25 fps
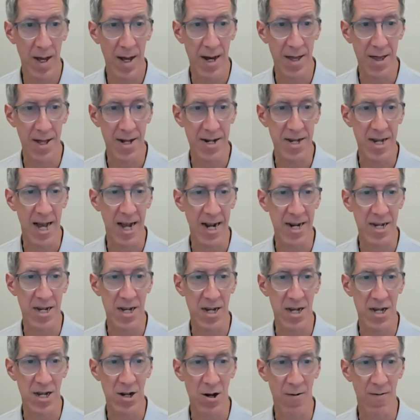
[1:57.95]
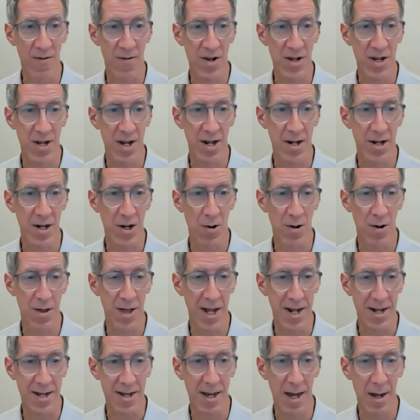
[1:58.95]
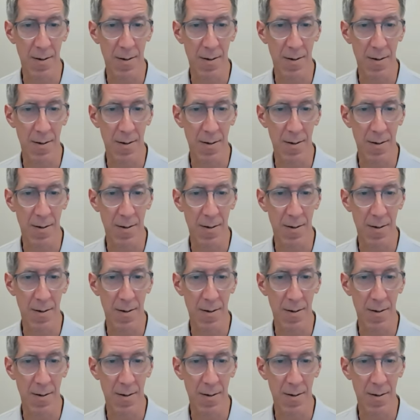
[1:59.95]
and the Texas Service Center, and then